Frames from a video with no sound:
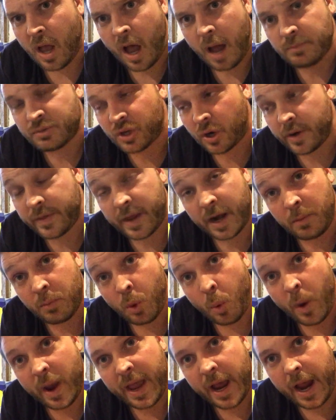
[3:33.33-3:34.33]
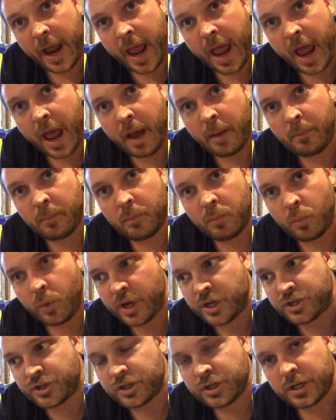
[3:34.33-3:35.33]
I'm sorry that I'm the way I am,
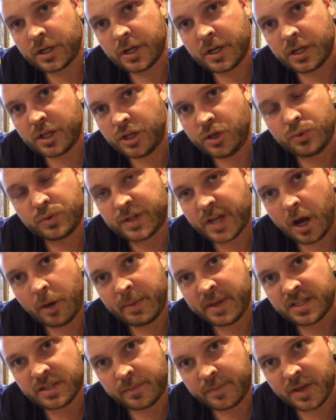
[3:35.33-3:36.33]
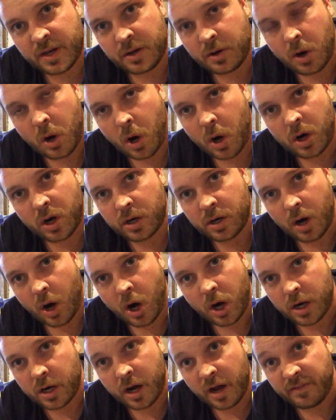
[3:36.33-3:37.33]
which you tell me something hard
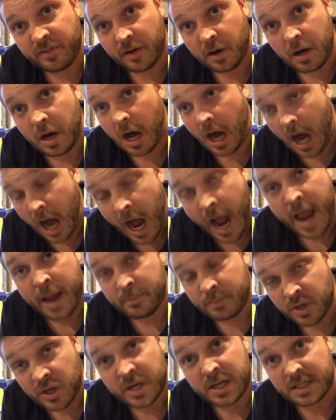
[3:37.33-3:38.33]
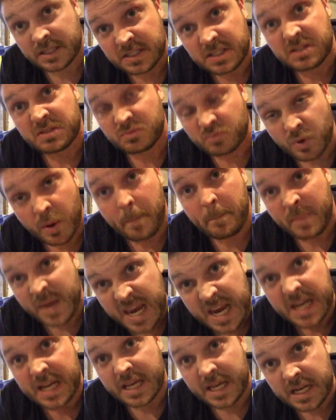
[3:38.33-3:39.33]
hard enough, I am going to
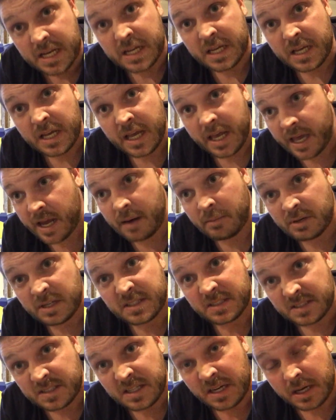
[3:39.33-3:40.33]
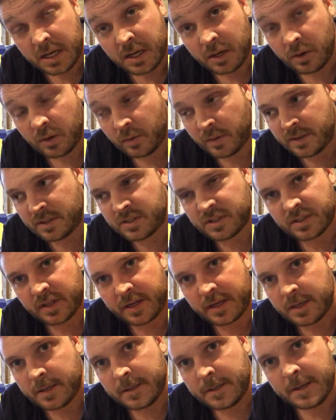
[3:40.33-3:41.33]
repeat it and I'm going to uh, uh, just
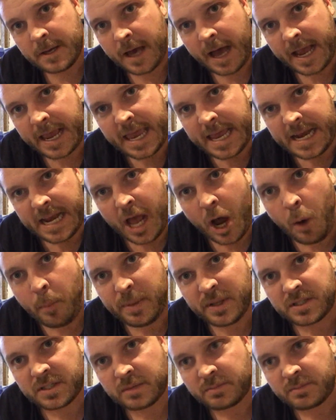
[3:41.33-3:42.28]
like I can't help it.